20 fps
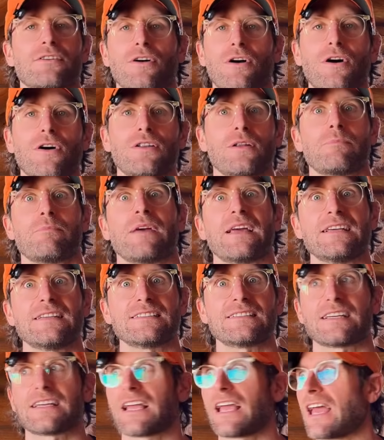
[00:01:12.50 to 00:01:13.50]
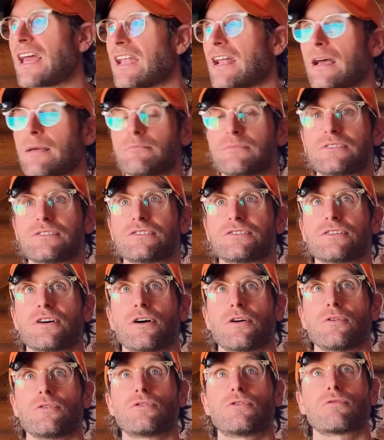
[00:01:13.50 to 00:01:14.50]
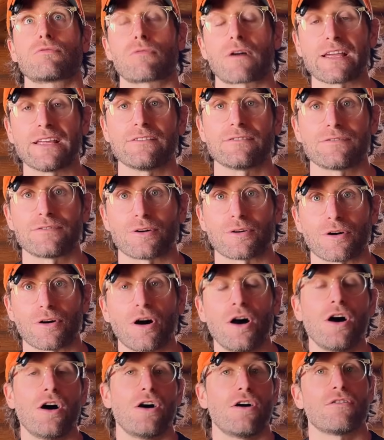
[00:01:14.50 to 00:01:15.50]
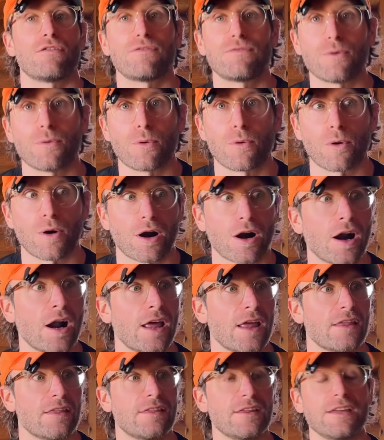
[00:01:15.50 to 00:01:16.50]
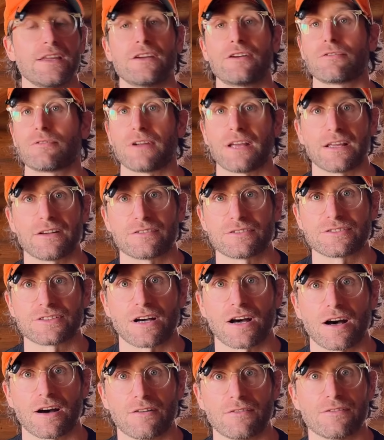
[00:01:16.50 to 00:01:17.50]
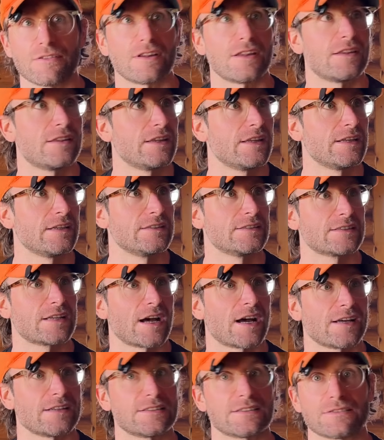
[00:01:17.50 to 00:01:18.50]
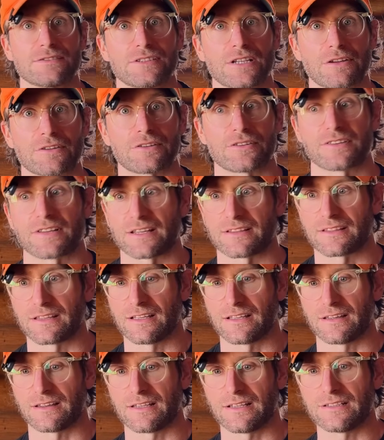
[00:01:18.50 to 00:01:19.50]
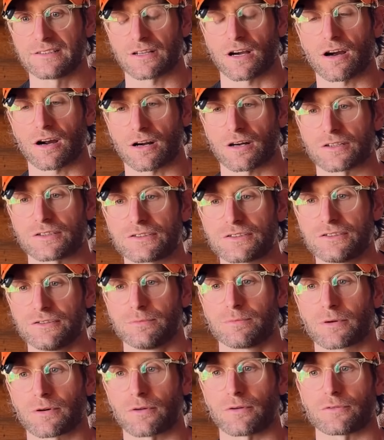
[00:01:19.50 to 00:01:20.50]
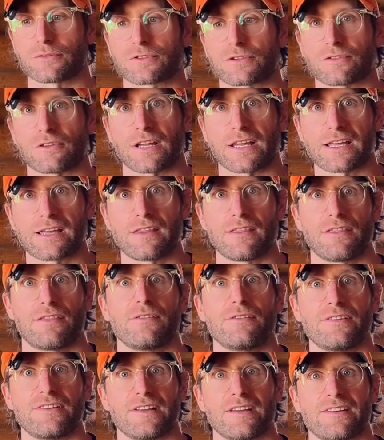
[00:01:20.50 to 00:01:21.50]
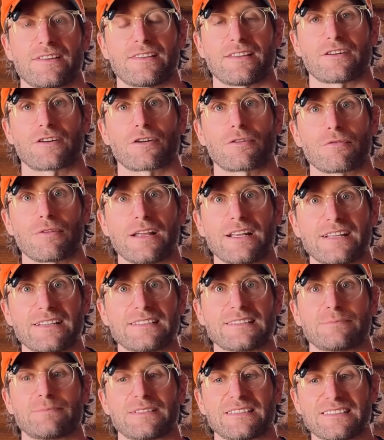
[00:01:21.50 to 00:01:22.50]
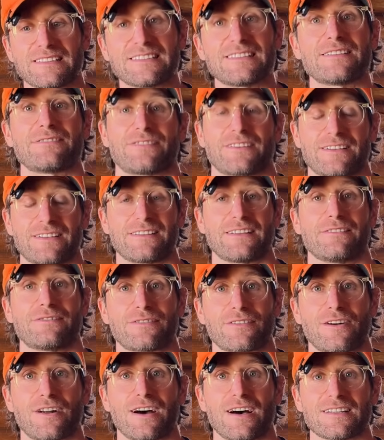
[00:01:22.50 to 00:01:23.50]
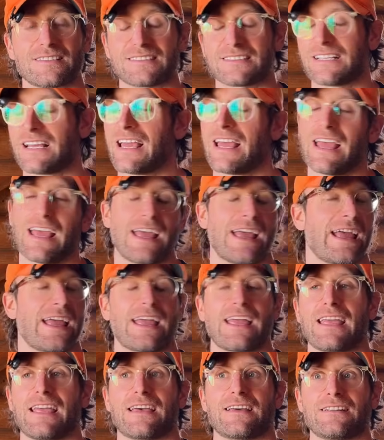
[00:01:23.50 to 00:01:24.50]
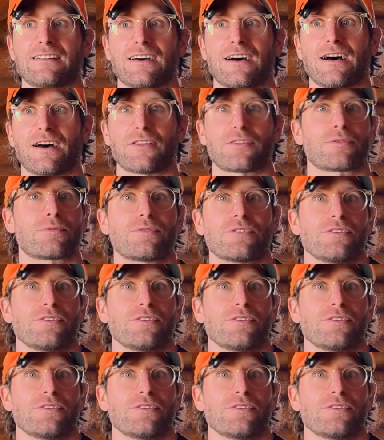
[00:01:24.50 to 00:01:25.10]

all amazing, and I'm so grateful for the creators of these kinds of shelters, that these are super ultralight enthusiasts that are creating specifically for us. And the